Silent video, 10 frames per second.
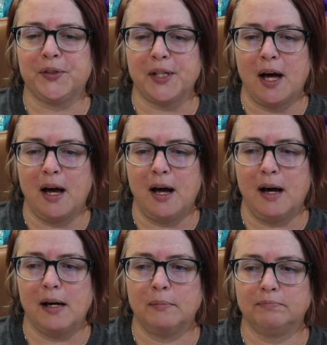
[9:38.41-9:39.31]

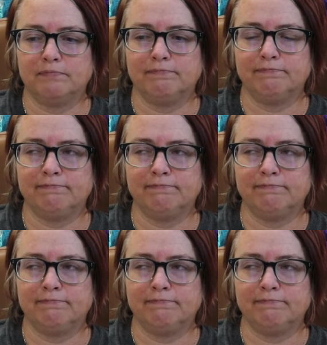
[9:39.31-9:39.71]
some